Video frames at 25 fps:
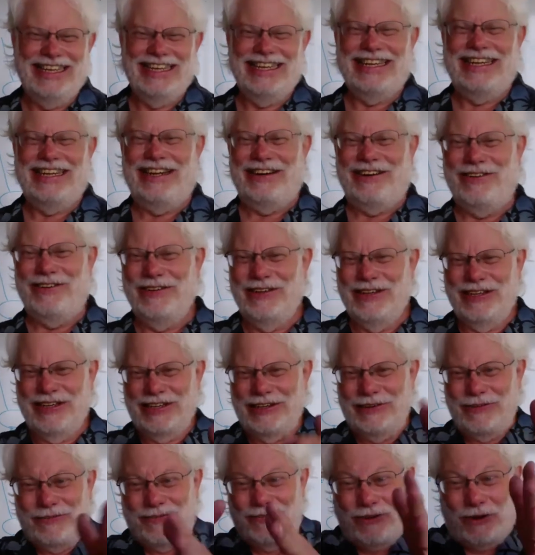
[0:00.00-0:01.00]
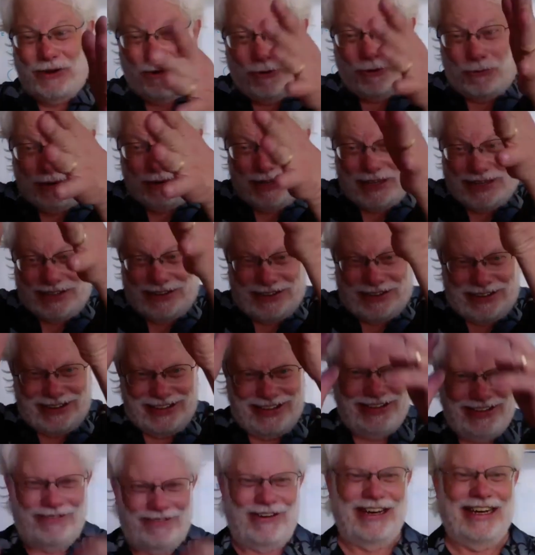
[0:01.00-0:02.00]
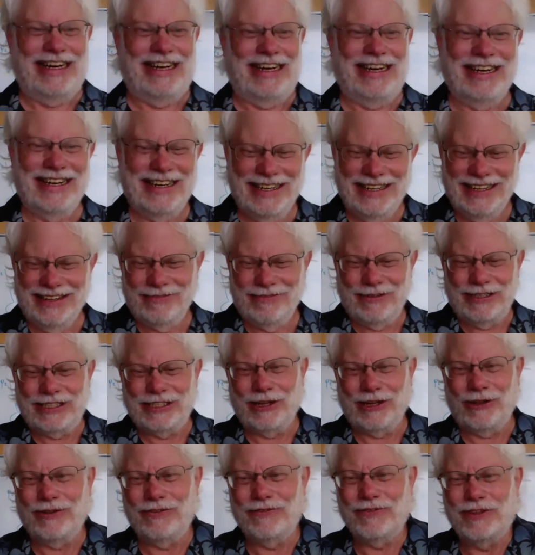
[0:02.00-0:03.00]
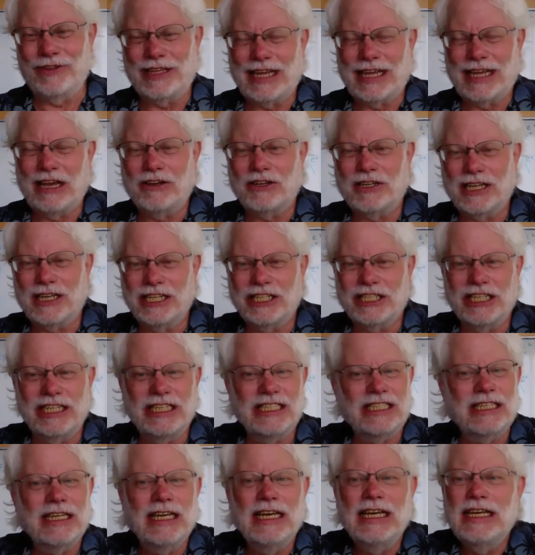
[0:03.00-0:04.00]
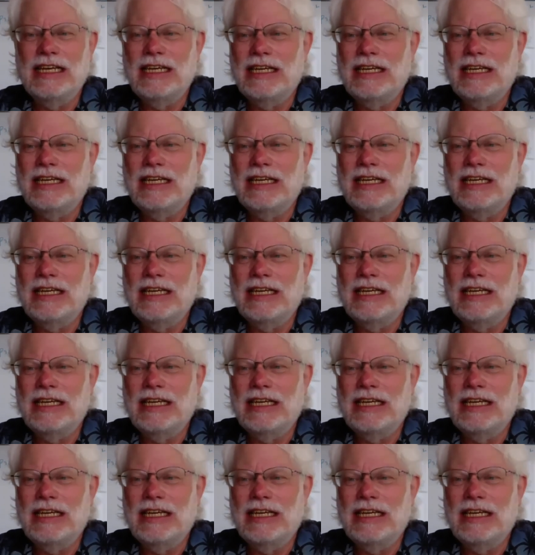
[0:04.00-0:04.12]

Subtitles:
You home in on the right result for the calculations.